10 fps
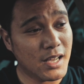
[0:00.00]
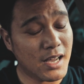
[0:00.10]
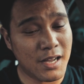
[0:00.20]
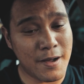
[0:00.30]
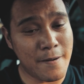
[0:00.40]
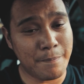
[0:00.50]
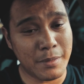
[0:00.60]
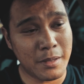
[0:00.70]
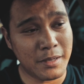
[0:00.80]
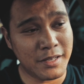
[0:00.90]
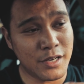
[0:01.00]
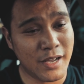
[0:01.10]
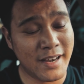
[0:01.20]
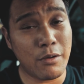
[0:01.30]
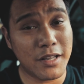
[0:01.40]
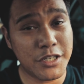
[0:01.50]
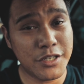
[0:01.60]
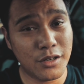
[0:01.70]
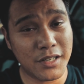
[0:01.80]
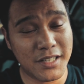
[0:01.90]
um, you know and I want to
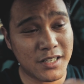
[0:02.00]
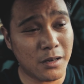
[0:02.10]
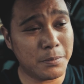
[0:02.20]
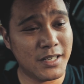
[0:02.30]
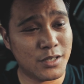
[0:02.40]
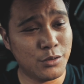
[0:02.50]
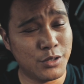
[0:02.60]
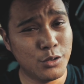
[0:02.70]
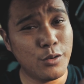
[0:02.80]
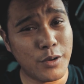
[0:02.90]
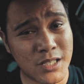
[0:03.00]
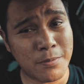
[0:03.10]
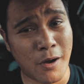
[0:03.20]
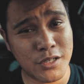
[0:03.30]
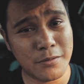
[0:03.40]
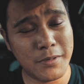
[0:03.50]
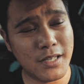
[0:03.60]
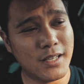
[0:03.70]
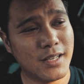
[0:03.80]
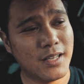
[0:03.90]
let you know that these companies who do sponsor
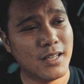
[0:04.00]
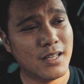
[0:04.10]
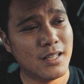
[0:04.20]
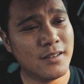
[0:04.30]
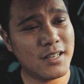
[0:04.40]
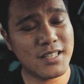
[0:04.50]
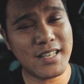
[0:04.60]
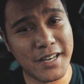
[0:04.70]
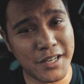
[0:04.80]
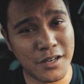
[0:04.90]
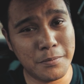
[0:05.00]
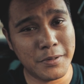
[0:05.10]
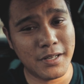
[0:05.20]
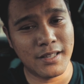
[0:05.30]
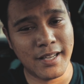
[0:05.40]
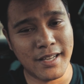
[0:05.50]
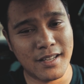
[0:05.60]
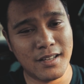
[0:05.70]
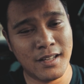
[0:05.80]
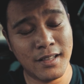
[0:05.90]
me they're not just any company like
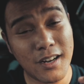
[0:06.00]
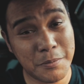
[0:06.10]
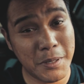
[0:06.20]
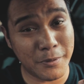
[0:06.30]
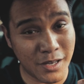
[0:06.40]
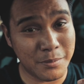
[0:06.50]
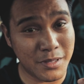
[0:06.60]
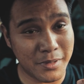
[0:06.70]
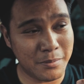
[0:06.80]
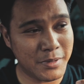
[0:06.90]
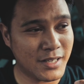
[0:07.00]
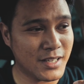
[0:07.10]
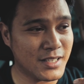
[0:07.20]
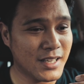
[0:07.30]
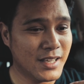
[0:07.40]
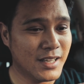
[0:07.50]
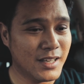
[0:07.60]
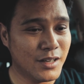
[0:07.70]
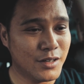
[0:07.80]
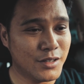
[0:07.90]
a lot of people come to me because
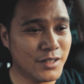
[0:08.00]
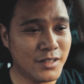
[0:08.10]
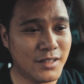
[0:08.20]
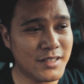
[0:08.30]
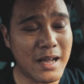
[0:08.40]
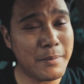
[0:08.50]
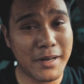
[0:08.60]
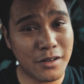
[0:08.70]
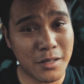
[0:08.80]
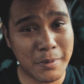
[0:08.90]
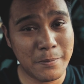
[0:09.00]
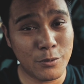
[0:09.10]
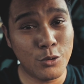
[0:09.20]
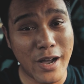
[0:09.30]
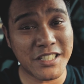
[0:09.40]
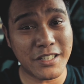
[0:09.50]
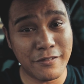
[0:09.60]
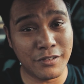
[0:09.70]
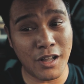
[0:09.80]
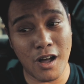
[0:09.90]
there's not many other people who
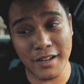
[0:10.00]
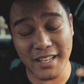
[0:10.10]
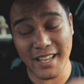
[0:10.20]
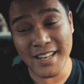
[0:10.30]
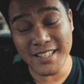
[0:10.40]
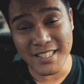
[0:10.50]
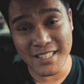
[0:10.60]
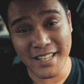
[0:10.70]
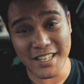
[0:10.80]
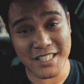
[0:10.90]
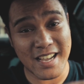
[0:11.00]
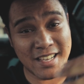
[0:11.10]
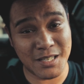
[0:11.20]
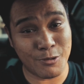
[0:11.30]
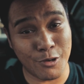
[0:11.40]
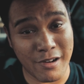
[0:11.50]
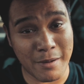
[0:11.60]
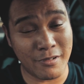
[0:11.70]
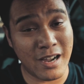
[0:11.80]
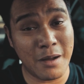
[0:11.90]
actually vlog in this niche as a
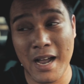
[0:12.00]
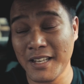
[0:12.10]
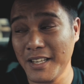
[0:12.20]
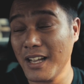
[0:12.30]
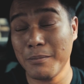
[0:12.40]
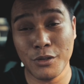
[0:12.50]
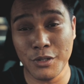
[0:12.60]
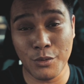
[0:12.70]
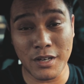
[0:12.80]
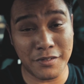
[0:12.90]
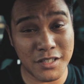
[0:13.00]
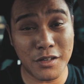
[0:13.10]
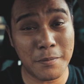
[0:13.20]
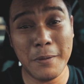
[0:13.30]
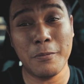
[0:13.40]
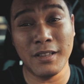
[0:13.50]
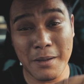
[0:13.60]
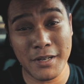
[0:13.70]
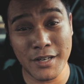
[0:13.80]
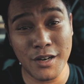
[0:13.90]
programmer. I'm, i think I'm the only one. If there's other people,
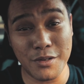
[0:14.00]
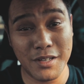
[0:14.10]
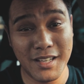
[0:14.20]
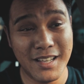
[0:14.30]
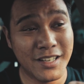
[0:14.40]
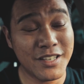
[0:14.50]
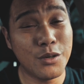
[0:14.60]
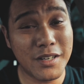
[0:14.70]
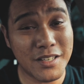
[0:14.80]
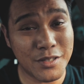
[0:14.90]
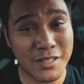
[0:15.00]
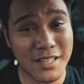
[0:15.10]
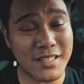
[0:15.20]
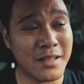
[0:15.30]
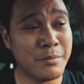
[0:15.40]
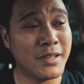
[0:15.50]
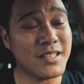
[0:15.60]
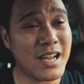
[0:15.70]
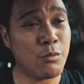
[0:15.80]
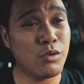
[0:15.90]
let me know. There's no one else who does it. And
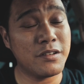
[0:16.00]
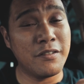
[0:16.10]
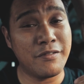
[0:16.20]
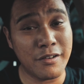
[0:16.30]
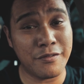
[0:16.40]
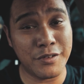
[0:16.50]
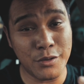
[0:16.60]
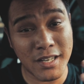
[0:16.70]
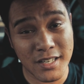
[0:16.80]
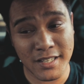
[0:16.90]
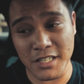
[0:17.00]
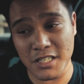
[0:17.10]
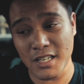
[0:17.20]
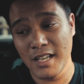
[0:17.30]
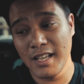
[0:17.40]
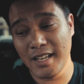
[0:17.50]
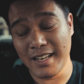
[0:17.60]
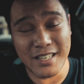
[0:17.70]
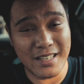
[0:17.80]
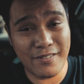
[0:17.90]
because I'm one of the very few in the niche, and
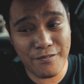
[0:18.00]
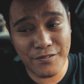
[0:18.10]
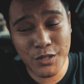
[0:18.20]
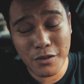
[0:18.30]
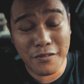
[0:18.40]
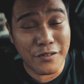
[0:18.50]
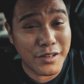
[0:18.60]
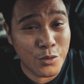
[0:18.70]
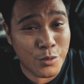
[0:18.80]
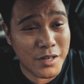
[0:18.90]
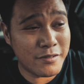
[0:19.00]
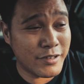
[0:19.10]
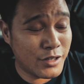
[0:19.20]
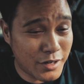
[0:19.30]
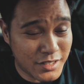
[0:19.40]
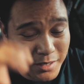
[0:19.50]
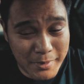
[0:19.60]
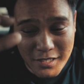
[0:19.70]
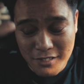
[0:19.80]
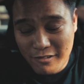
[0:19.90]
that's doing fairly well in regards to
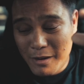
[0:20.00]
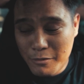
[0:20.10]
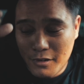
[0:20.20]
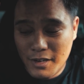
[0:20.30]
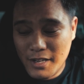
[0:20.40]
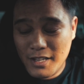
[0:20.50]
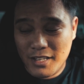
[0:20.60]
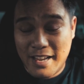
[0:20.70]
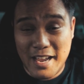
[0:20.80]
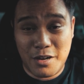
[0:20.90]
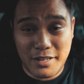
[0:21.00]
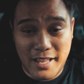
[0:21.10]
my subscriber count